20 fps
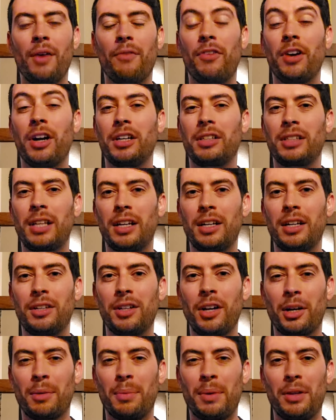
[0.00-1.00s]
Very excited to
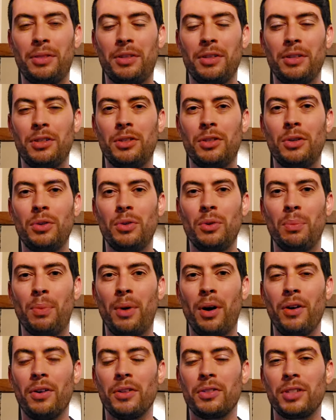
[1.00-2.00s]
talk about these two new
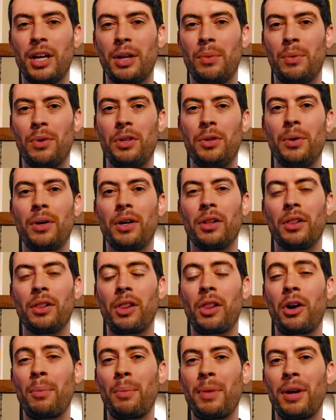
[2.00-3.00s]
balls, and we're doing a
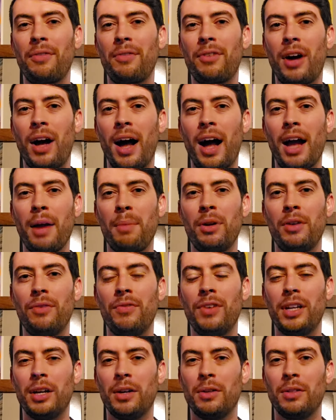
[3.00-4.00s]
little bit of a hybrid
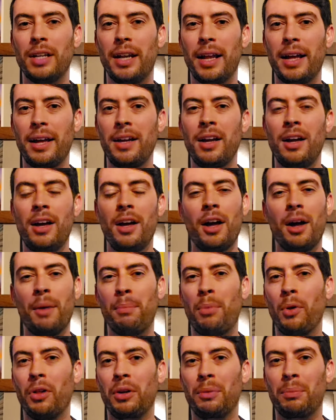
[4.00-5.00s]
video today,
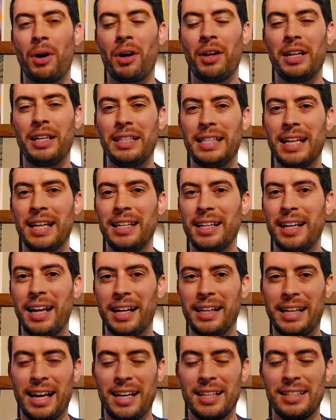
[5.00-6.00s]
bowling pun intended I
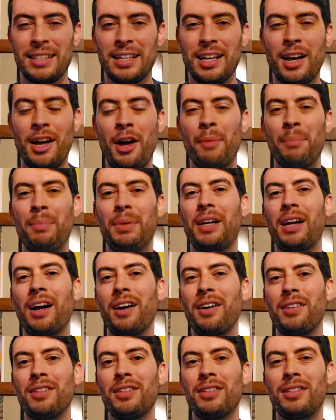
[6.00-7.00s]
guess,
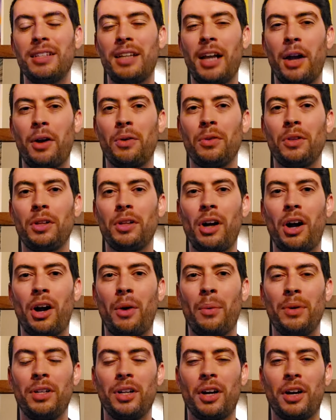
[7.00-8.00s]
because not only are
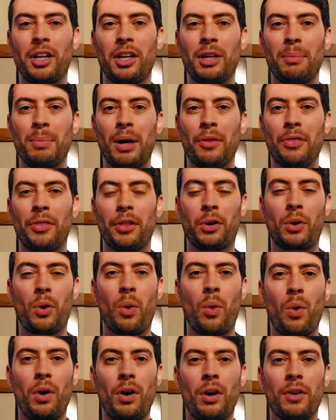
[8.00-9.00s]
we talking about the
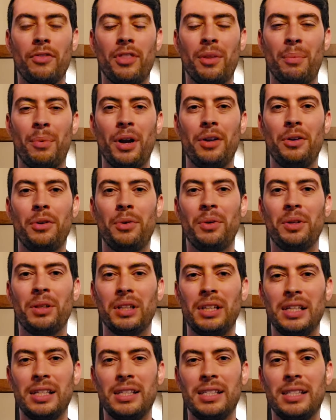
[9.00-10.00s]
core of the brand new
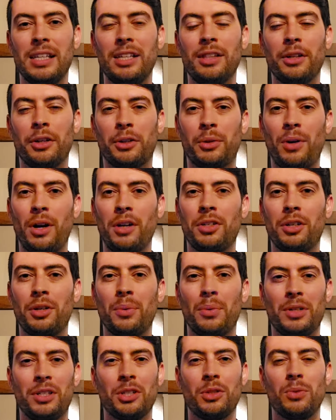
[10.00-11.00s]
release in the crusher,
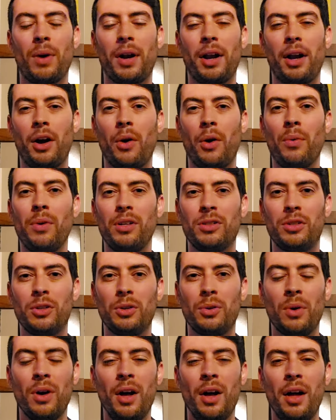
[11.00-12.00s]
which is what I always
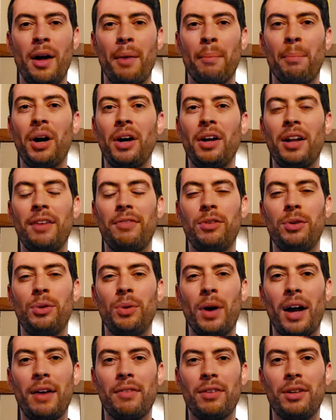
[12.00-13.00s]
do, but if you
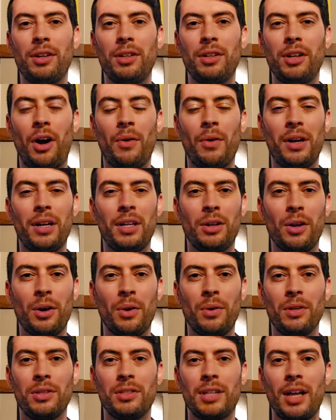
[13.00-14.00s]
haven't already
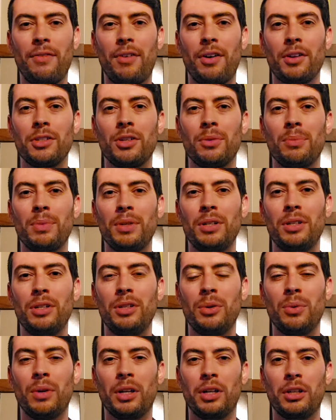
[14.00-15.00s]
noticed, I've also been
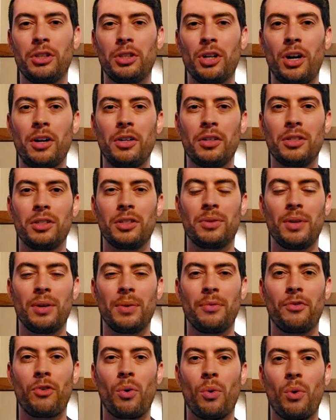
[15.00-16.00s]
doing charts
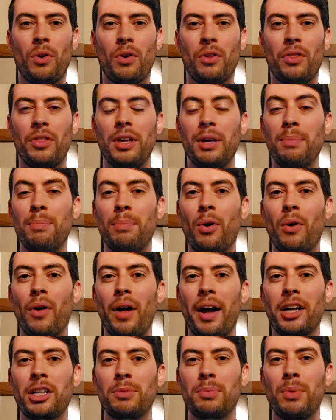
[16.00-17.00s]
for the Bowl
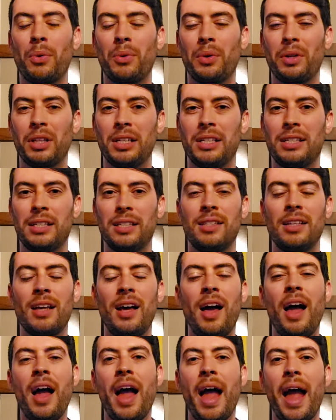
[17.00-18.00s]
Expo releases,
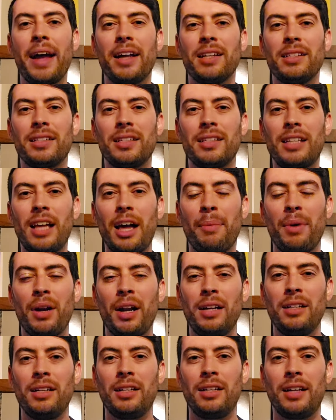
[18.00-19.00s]
and since
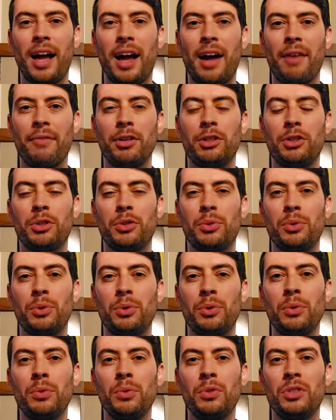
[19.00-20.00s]
Ebonite didn't have a
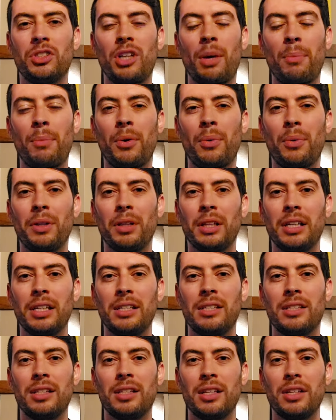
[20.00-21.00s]
true summer
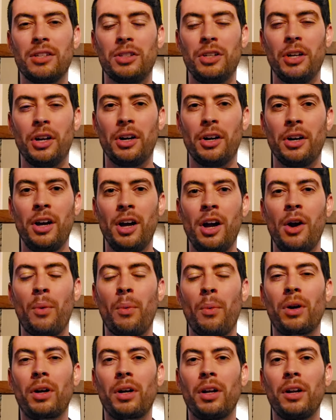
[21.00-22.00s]
release this year,
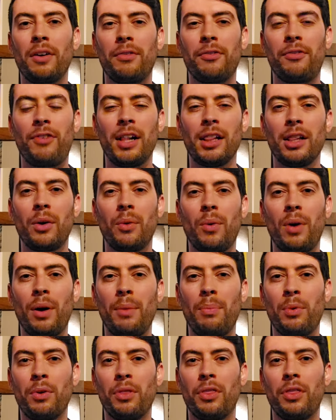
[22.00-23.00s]
we're going to follow
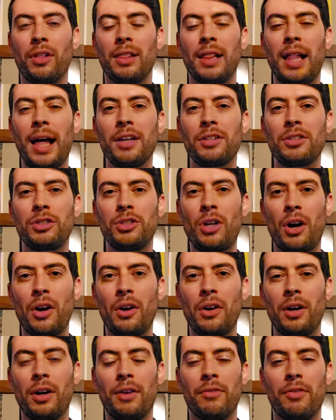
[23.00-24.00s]
up with the last
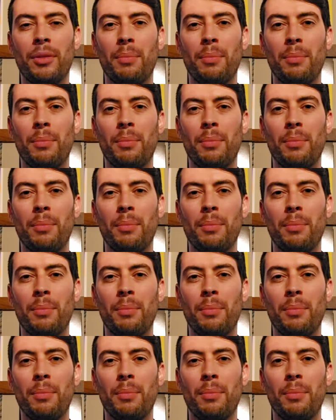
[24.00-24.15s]
chart of the